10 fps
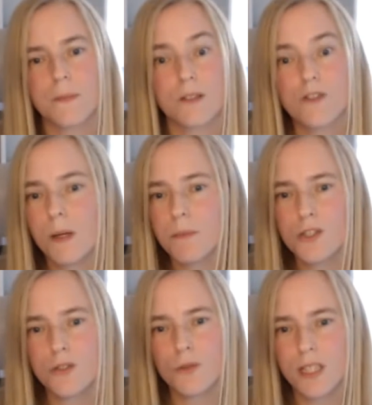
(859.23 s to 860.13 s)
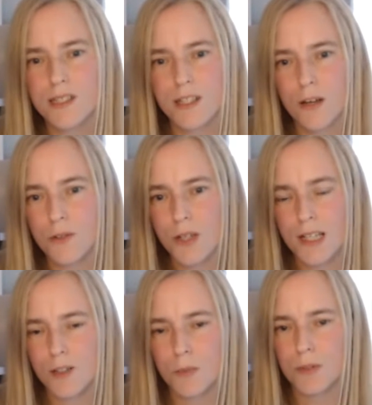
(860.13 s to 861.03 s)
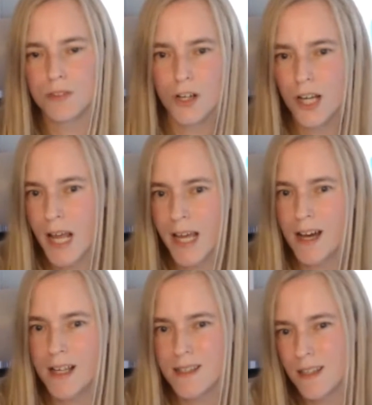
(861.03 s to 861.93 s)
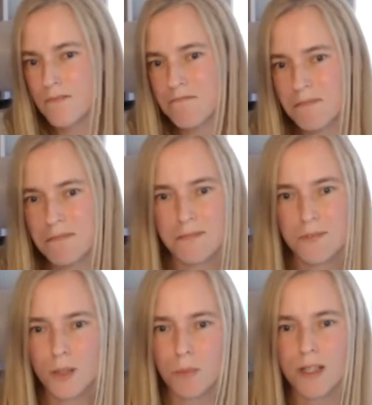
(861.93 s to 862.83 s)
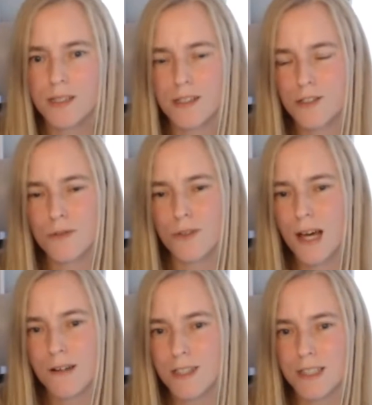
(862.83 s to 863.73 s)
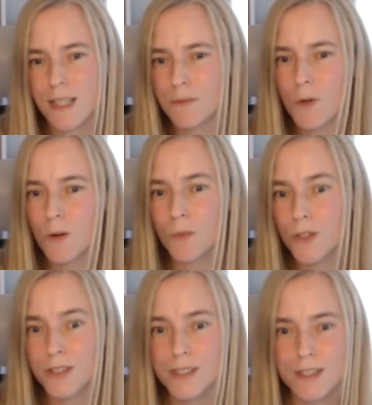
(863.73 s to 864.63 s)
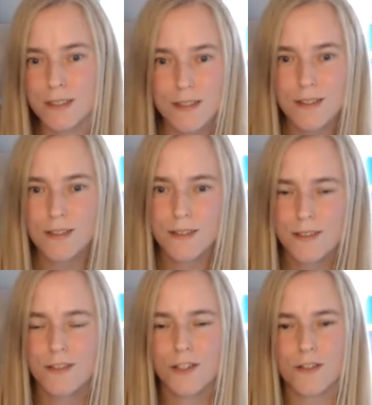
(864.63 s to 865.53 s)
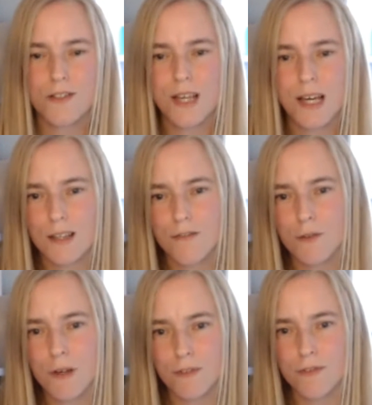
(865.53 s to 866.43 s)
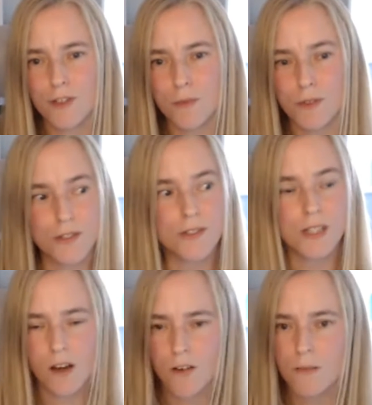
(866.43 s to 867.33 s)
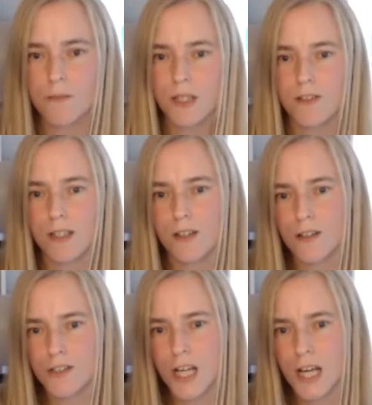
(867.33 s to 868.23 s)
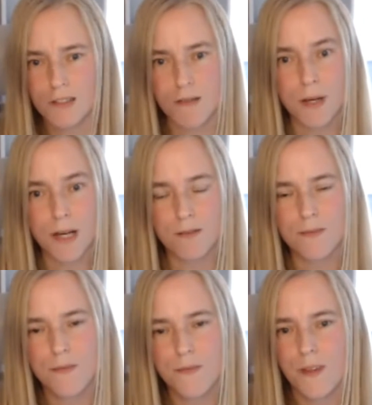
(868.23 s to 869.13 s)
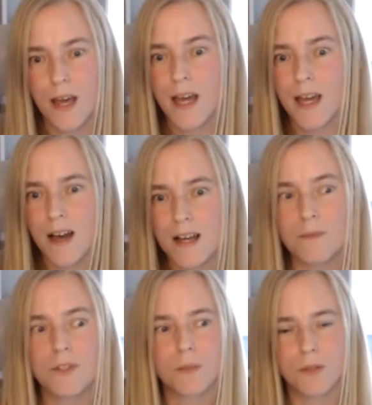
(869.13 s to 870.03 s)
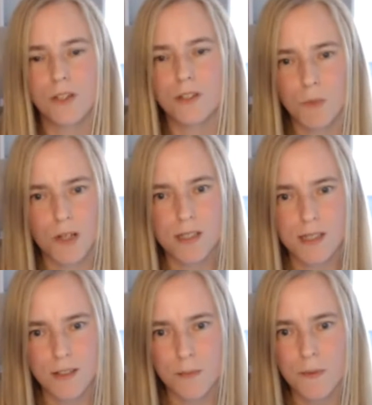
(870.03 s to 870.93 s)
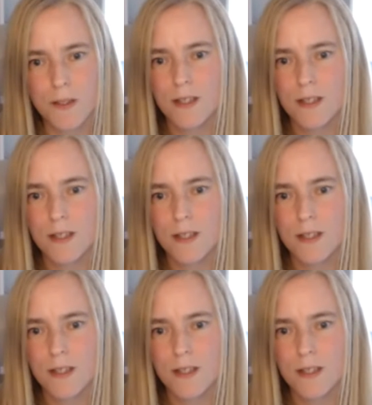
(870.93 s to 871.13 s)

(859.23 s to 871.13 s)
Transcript: So maybe 2 years ago, you had a couple of .ais that you had priced at 2,000 and they were 1 words. And, you know, scanning through every few months, you'll say, oh, I'm hearing a lot of chatter about AI, I'm going to put those prices up.